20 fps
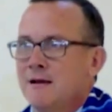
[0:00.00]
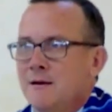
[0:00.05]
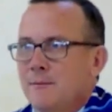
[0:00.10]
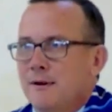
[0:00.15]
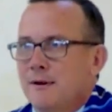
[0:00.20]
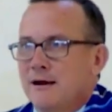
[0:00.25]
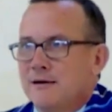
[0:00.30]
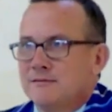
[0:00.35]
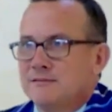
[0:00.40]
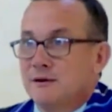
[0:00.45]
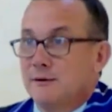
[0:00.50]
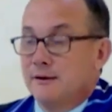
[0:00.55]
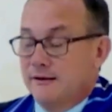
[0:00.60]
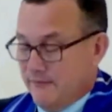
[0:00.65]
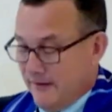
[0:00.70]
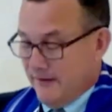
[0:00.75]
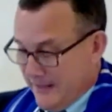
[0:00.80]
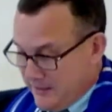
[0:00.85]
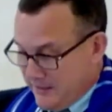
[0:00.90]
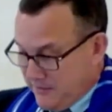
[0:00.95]
We also
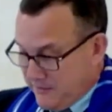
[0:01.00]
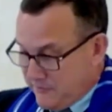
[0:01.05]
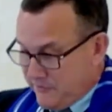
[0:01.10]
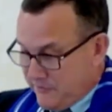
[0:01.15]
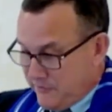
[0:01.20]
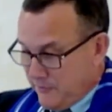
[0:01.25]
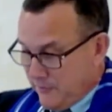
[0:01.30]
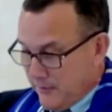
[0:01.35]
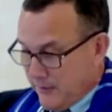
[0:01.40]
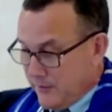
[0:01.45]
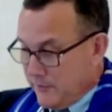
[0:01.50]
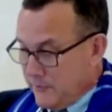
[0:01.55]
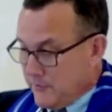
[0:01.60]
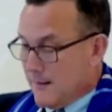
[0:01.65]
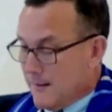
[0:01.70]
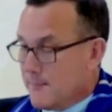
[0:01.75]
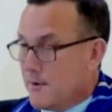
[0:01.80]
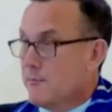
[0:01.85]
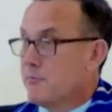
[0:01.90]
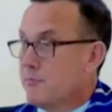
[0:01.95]
invite you to our
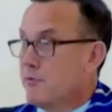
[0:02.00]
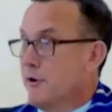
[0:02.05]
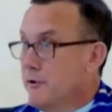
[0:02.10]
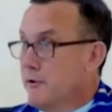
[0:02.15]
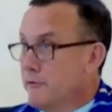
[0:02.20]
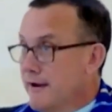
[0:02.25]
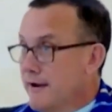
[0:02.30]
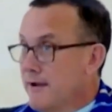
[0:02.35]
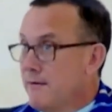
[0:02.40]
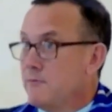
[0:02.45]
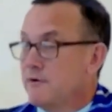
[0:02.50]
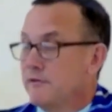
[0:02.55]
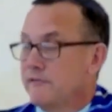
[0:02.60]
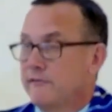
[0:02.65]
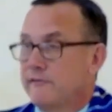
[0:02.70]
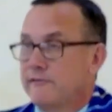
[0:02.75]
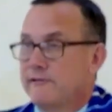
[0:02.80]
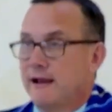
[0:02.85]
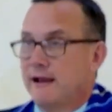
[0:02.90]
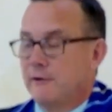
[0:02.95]
newcomer program, which
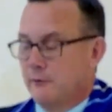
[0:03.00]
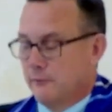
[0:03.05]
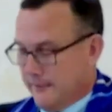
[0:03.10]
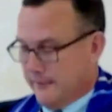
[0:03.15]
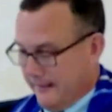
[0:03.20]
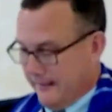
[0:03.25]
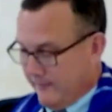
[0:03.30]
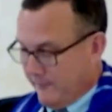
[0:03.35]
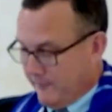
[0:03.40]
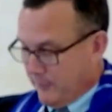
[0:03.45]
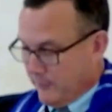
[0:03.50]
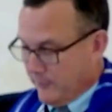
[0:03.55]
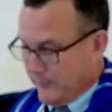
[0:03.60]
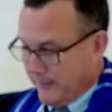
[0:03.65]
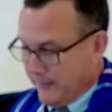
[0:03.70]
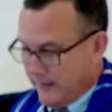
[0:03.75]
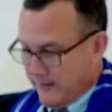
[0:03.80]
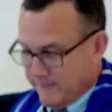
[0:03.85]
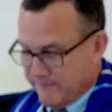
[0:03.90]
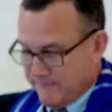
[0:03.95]
is titled
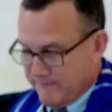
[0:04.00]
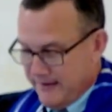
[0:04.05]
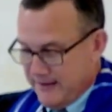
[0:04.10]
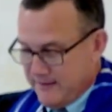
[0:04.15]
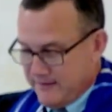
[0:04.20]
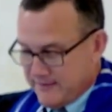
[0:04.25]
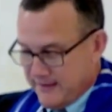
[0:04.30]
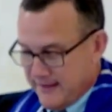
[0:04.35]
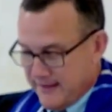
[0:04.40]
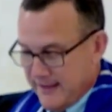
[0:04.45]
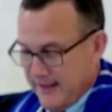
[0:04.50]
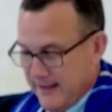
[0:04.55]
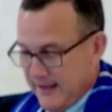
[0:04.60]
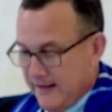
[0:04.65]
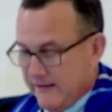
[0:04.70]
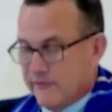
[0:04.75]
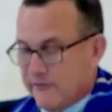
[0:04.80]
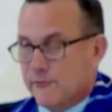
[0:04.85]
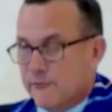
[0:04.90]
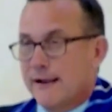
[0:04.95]
Exploring Our Faith.
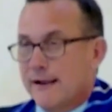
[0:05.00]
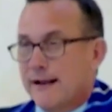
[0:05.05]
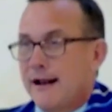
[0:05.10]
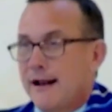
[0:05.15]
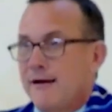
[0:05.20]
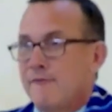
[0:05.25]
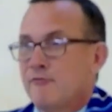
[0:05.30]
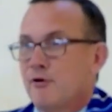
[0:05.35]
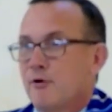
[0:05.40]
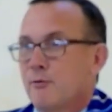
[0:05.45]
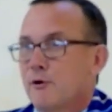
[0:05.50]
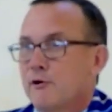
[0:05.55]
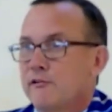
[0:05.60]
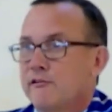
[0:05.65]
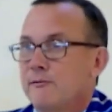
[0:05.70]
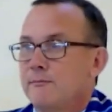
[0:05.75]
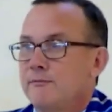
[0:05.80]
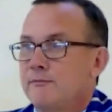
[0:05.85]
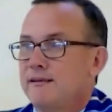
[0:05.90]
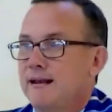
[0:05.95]
It's right after
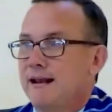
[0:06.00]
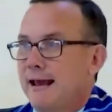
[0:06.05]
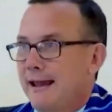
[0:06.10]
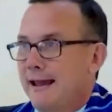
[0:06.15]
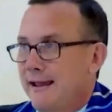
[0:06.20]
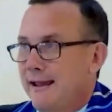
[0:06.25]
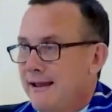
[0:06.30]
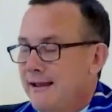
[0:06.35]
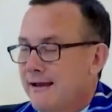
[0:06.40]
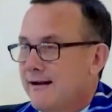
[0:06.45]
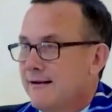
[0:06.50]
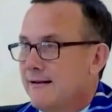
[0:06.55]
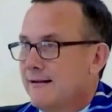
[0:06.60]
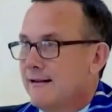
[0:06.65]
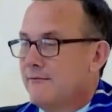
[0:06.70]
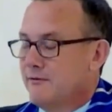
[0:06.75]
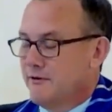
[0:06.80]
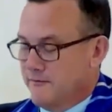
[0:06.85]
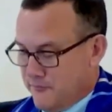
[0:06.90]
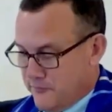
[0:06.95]
worship today at
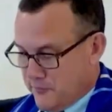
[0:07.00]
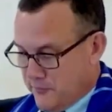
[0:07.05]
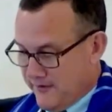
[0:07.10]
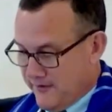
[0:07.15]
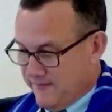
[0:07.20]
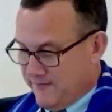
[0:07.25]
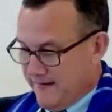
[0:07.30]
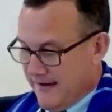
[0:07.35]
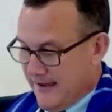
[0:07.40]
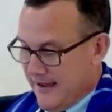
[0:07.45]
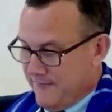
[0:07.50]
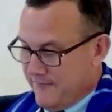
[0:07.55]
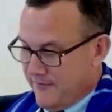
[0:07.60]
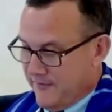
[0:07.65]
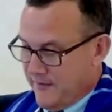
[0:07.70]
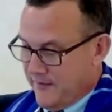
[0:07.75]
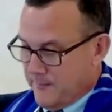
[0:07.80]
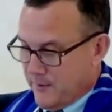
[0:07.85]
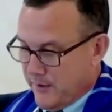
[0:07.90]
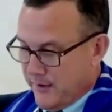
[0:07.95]
1145 in
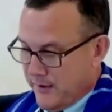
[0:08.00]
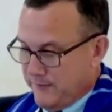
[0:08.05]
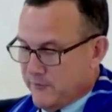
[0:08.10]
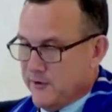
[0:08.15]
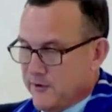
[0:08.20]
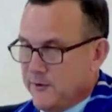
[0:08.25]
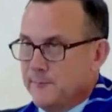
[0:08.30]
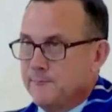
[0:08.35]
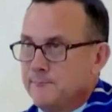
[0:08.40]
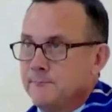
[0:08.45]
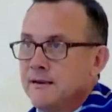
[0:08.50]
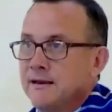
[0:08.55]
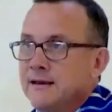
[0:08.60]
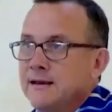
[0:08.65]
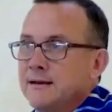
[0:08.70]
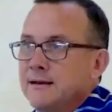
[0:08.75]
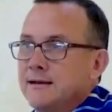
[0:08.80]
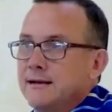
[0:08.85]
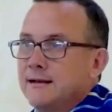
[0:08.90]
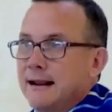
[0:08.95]
the Murray Room.
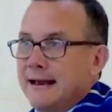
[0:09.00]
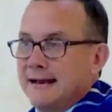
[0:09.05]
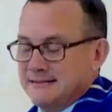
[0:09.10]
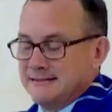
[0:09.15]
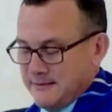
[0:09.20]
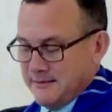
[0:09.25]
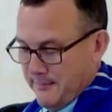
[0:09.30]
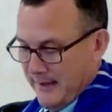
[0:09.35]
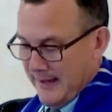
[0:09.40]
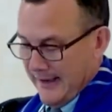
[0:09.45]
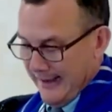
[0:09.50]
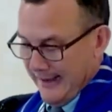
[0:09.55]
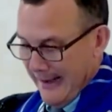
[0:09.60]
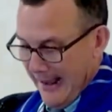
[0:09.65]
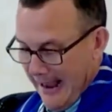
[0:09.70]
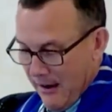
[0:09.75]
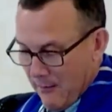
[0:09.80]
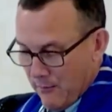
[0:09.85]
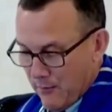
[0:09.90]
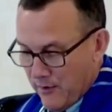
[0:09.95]
It lasts about an
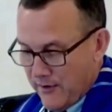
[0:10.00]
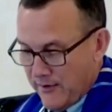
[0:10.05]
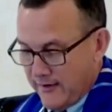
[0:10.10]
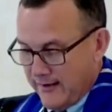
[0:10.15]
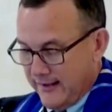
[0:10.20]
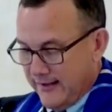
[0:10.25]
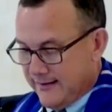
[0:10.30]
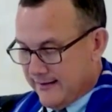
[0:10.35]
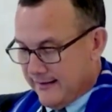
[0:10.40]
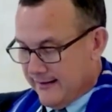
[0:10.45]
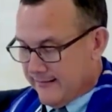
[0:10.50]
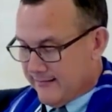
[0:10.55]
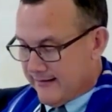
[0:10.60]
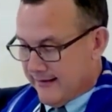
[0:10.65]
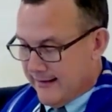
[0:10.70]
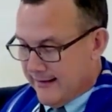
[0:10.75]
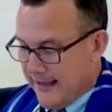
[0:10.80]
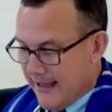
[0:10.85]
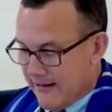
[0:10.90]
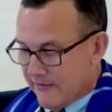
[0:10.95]
hour and it's a
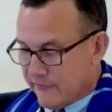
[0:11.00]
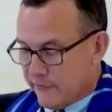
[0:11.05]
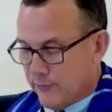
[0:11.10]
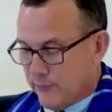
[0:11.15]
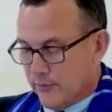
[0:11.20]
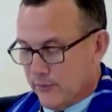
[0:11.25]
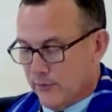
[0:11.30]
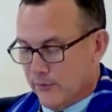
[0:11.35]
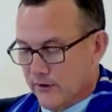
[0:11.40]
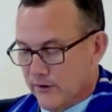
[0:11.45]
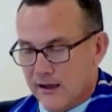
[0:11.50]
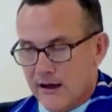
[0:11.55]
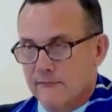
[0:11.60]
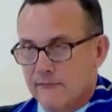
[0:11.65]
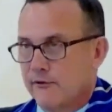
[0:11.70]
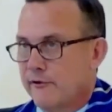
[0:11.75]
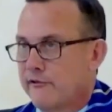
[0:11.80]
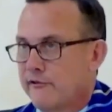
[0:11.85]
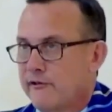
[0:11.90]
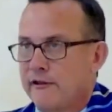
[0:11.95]
casual
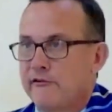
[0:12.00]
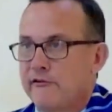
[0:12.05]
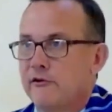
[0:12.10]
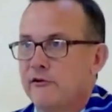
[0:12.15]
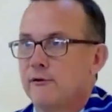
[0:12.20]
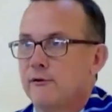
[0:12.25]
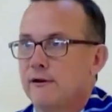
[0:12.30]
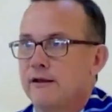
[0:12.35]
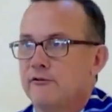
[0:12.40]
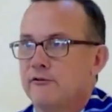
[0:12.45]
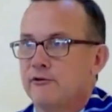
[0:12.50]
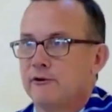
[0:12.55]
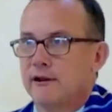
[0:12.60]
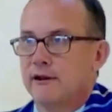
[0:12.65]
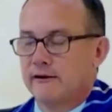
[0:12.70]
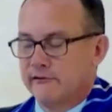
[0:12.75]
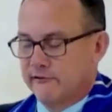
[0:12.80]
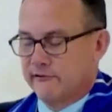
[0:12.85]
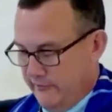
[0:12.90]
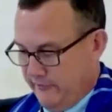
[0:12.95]
conversational
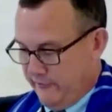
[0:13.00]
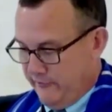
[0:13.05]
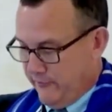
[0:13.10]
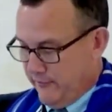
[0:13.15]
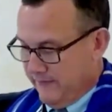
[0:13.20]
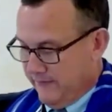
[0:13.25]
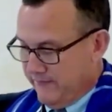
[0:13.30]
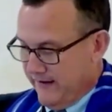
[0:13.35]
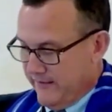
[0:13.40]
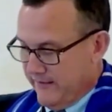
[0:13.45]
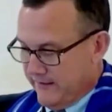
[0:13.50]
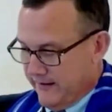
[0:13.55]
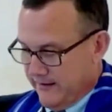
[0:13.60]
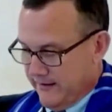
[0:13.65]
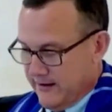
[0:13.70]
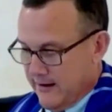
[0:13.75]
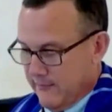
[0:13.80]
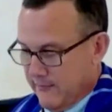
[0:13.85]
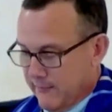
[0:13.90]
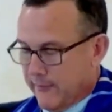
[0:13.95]
introduction to our faith and
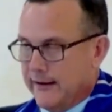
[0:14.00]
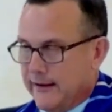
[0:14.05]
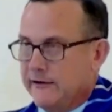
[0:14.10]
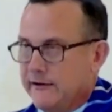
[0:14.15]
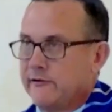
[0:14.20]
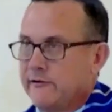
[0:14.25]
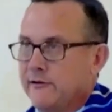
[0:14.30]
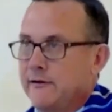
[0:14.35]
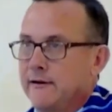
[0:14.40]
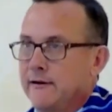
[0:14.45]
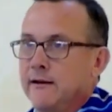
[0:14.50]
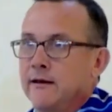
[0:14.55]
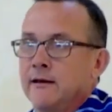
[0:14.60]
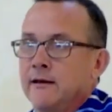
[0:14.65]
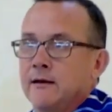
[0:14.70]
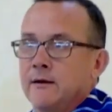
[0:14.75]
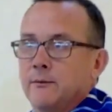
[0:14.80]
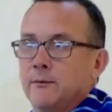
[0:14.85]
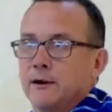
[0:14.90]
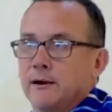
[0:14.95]
congregation
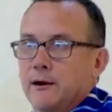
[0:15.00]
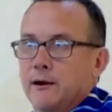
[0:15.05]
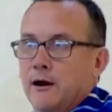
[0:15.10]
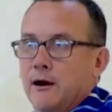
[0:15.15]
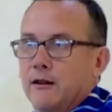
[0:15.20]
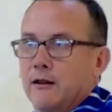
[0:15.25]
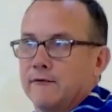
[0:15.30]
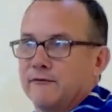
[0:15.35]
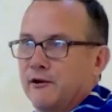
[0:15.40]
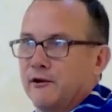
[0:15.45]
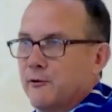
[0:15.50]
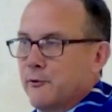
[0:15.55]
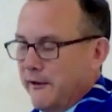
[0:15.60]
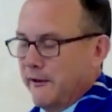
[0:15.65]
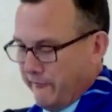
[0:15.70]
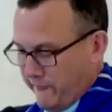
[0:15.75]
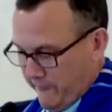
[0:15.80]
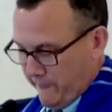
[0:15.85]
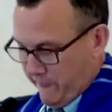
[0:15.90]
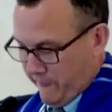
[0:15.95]
where all of your
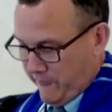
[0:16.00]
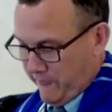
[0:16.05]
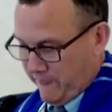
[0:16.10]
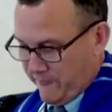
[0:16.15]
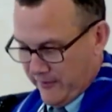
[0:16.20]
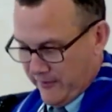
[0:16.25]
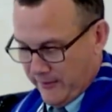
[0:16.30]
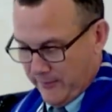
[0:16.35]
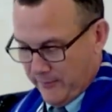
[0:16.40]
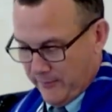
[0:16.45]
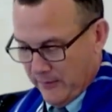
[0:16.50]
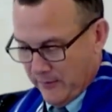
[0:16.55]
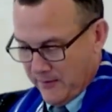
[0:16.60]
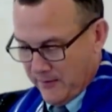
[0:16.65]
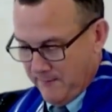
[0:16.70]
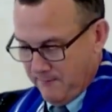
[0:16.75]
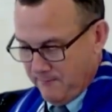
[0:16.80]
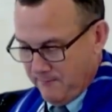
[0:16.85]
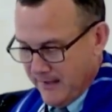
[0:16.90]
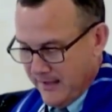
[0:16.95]
questions are very
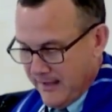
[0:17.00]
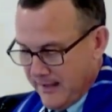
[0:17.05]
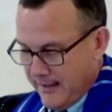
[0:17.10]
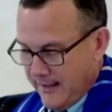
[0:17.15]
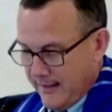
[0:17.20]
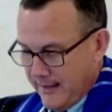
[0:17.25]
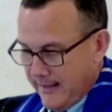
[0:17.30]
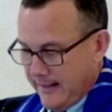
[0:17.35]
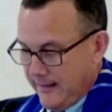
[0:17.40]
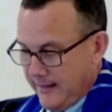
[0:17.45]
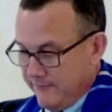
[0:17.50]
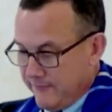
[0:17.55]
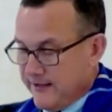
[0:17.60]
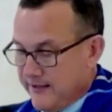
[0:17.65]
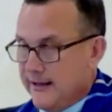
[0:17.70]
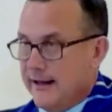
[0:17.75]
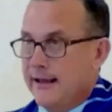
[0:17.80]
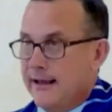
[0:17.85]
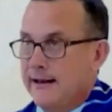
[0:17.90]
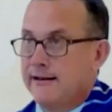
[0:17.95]
welcome. And if
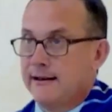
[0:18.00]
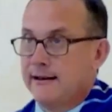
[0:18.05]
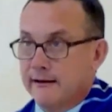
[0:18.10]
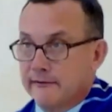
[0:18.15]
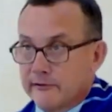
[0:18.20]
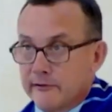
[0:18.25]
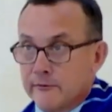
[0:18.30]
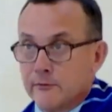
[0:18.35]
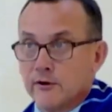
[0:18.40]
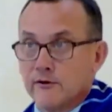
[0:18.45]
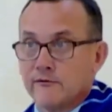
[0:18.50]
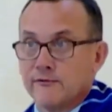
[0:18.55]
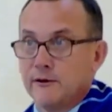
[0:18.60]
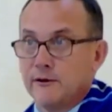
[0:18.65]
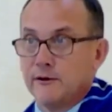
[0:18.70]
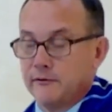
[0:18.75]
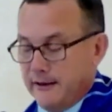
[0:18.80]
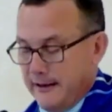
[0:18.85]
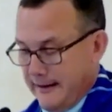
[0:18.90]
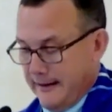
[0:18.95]
today doesn't work for
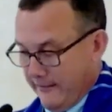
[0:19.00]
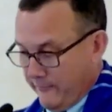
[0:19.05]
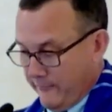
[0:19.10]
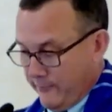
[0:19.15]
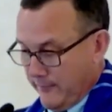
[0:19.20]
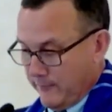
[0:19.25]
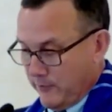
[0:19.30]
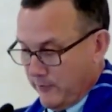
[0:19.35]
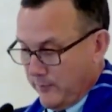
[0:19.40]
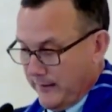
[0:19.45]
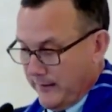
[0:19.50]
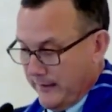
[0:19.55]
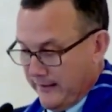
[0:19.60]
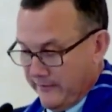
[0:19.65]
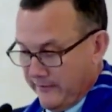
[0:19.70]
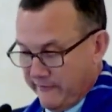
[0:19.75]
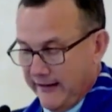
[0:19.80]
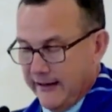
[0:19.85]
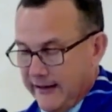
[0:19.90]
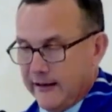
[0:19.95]
you, the next one will be
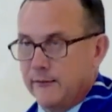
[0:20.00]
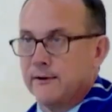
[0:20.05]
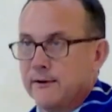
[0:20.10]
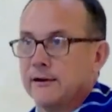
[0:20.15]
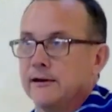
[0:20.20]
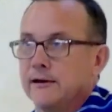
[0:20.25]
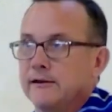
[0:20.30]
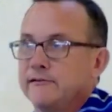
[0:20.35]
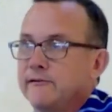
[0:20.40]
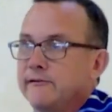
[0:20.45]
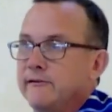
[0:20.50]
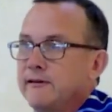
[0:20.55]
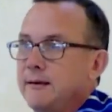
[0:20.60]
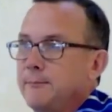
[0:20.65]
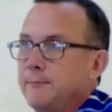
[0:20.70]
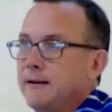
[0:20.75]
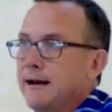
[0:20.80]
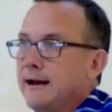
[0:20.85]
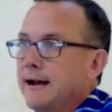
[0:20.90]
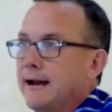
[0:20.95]
in January. Just
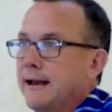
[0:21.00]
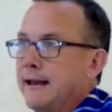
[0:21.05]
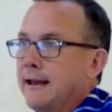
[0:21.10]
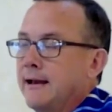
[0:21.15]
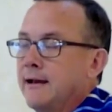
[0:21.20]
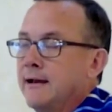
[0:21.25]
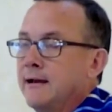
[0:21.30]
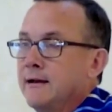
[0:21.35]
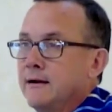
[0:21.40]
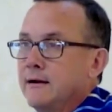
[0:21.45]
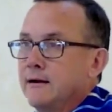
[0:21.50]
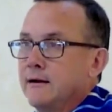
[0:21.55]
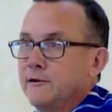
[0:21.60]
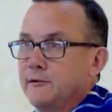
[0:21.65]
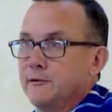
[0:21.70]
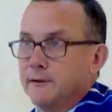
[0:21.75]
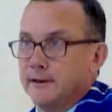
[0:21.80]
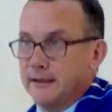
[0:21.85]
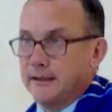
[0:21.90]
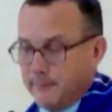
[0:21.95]
keep an eye on
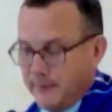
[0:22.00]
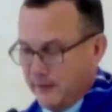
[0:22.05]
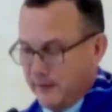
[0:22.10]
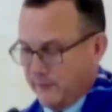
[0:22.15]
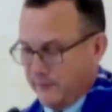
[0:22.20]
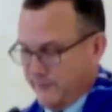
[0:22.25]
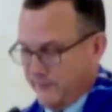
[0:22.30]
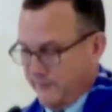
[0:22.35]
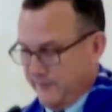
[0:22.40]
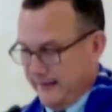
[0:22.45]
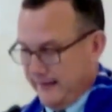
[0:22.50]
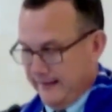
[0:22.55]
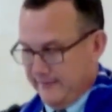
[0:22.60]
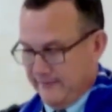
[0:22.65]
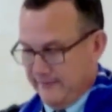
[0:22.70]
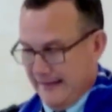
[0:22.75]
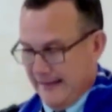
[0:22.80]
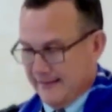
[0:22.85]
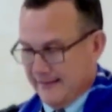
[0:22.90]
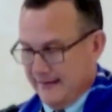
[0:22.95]
your email for the
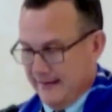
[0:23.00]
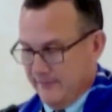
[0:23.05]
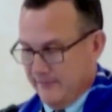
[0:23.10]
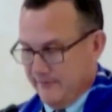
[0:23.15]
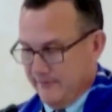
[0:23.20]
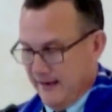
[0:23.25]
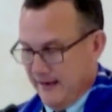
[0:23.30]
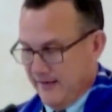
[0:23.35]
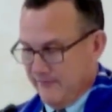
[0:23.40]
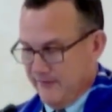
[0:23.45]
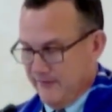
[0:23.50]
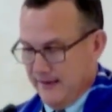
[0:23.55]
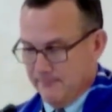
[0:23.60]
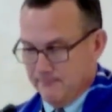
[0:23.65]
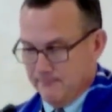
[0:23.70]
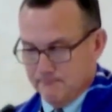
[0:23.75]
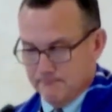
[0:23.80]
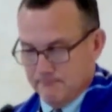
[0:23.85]
exact date of that event.